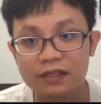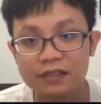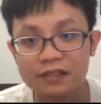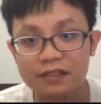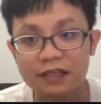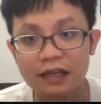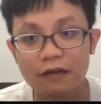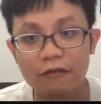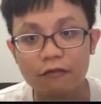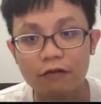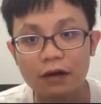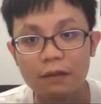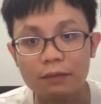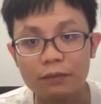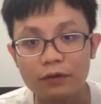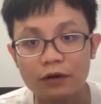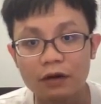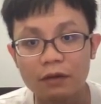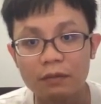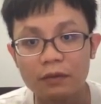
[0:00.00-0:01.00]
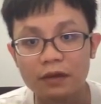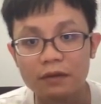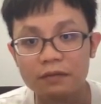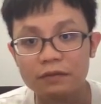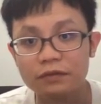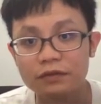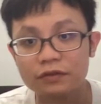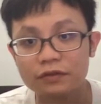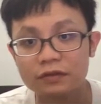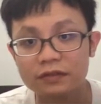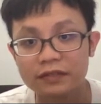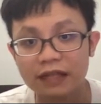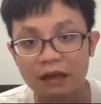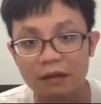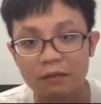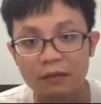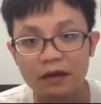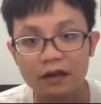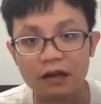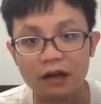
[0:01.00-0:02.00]
State one problem
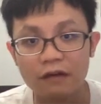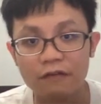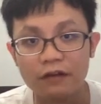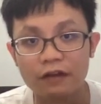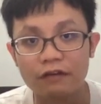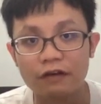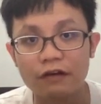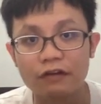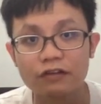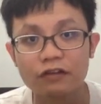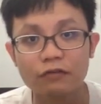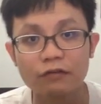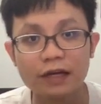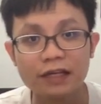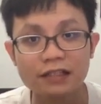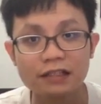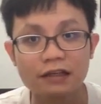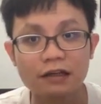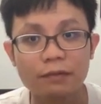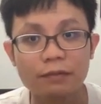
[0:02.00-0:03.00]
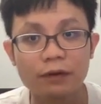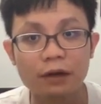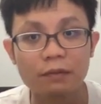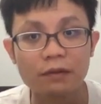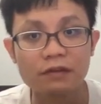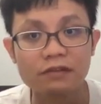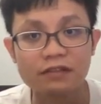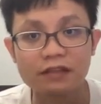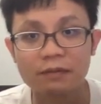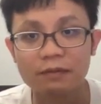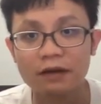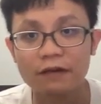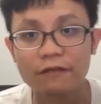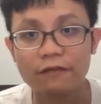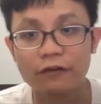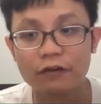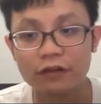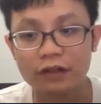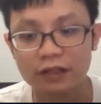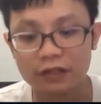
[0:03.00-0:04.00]
statement of the health. So what is the problem statement
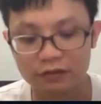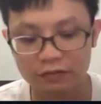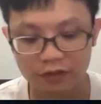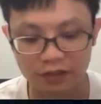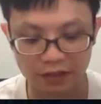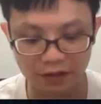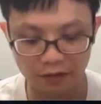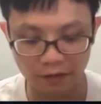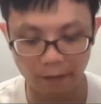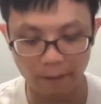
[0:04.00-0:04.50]
for this one?